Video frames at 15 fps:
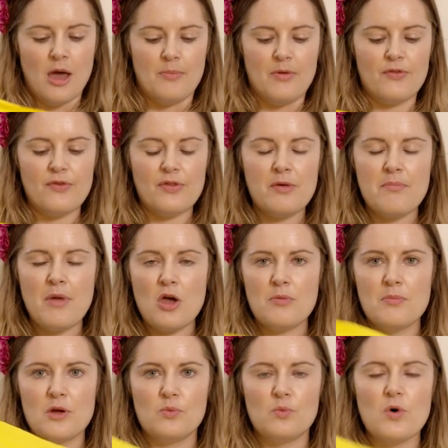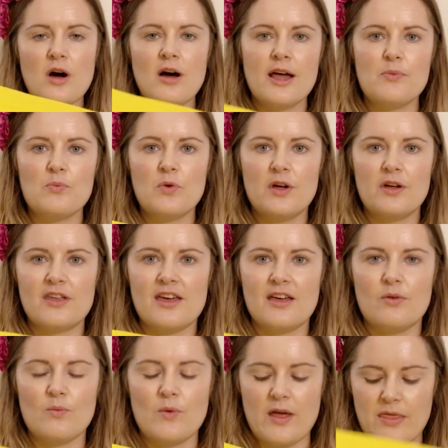But for the moment, what I'm
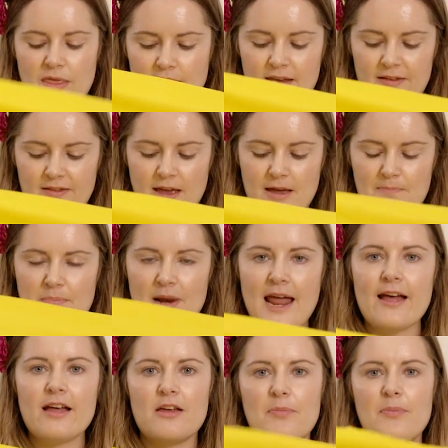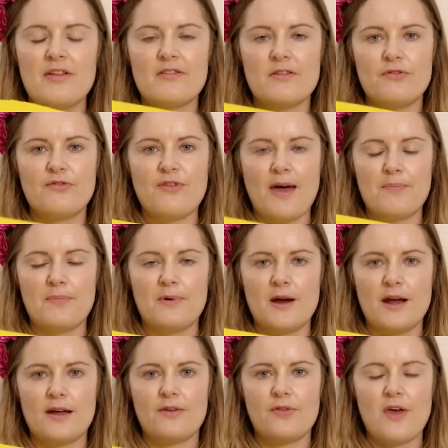working with is a blank bit of
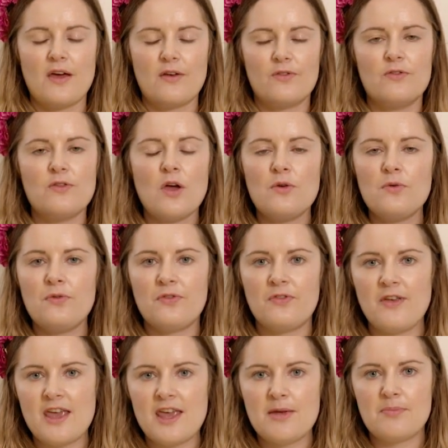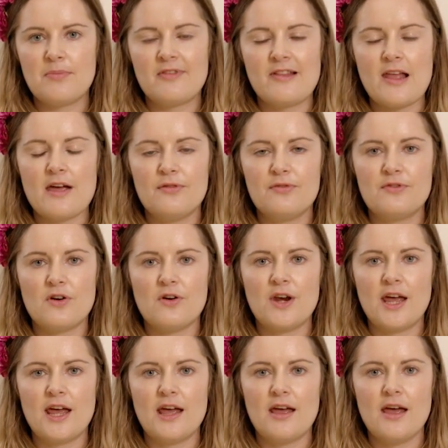fabric that has no seams left on
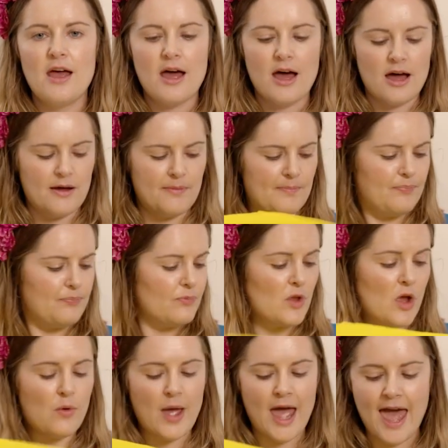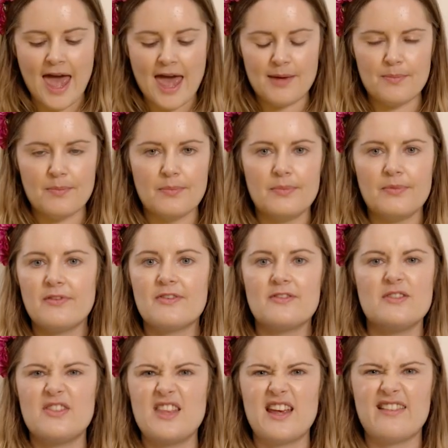it, no hems,
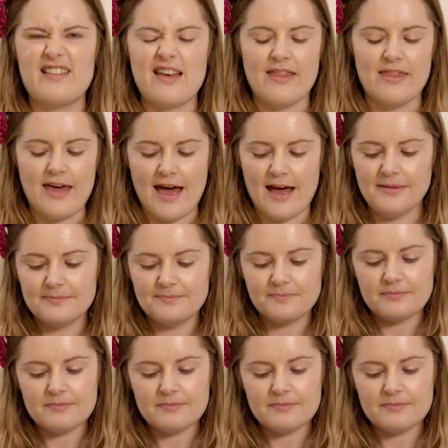things like that.